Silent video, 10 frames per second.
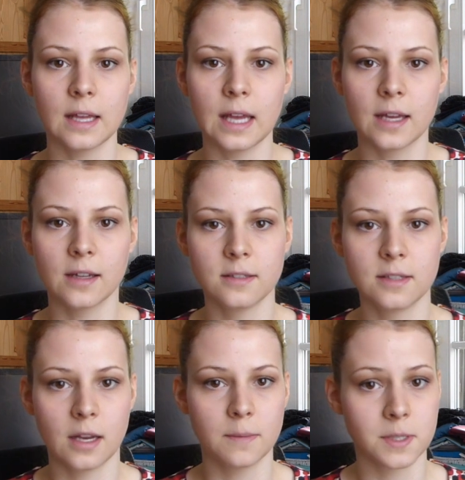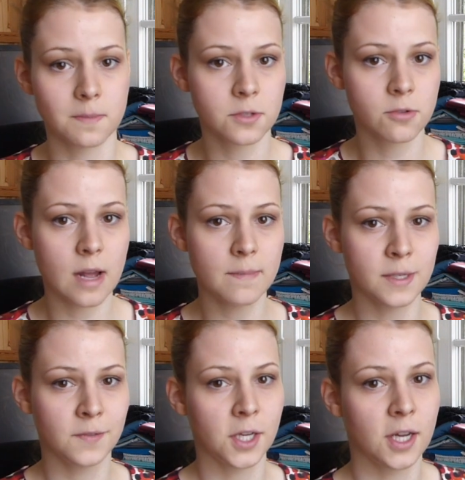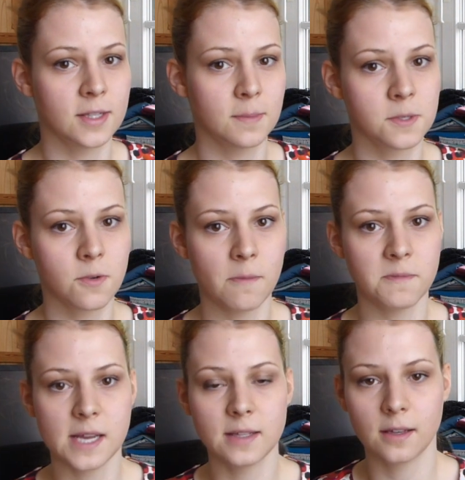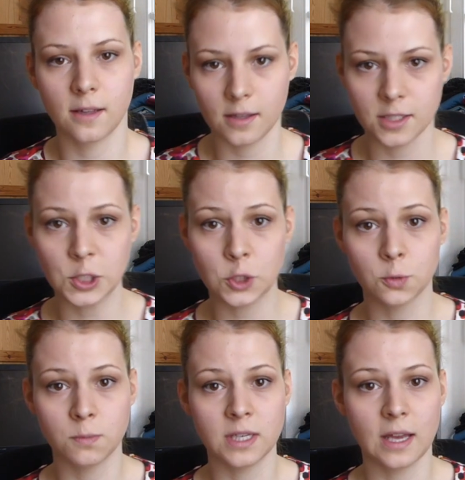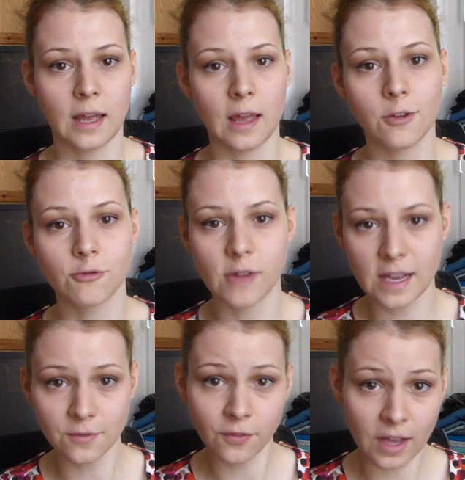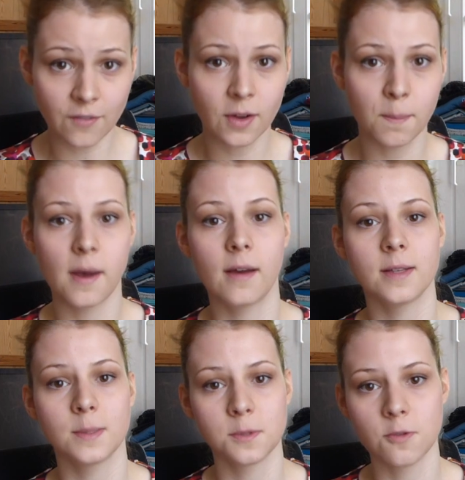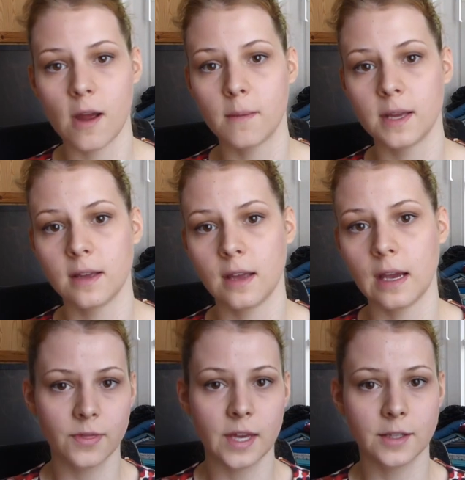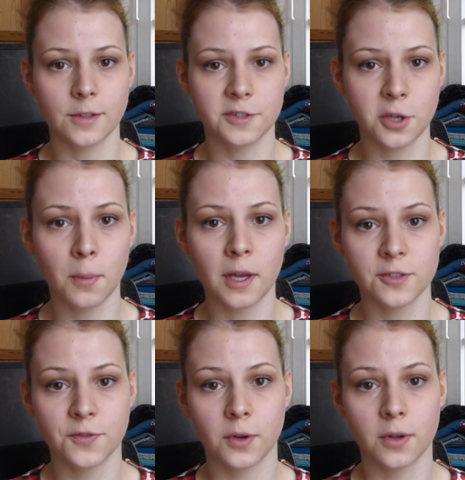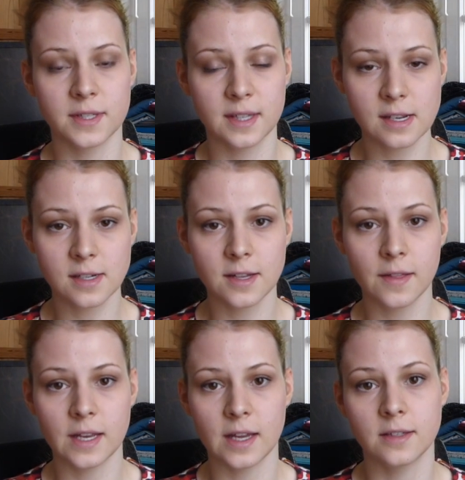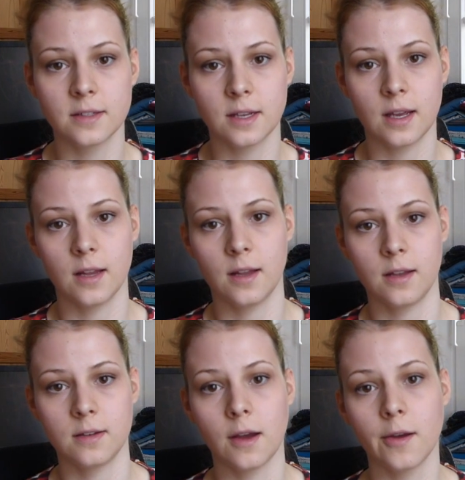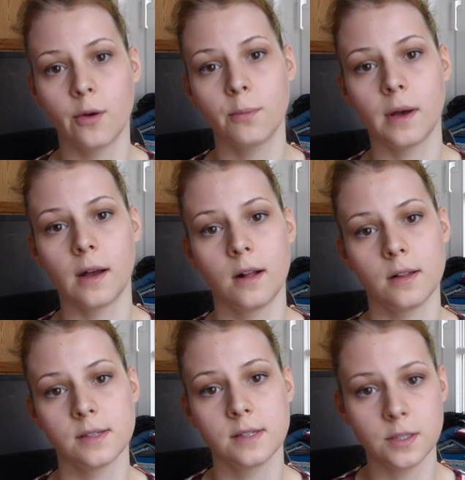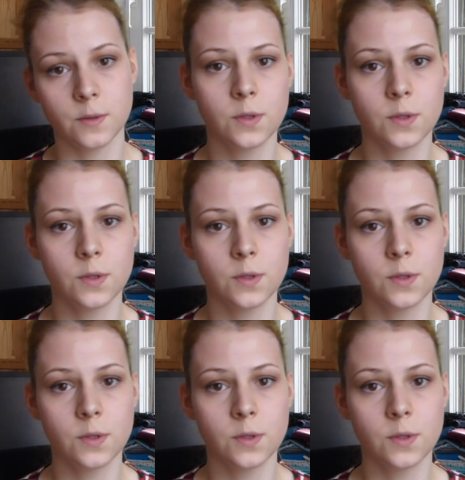and subscribe if you aren't subscribed yet. You do me a great favor by subscribing. Thank you so much for sticking till the end, and I hope I'll see you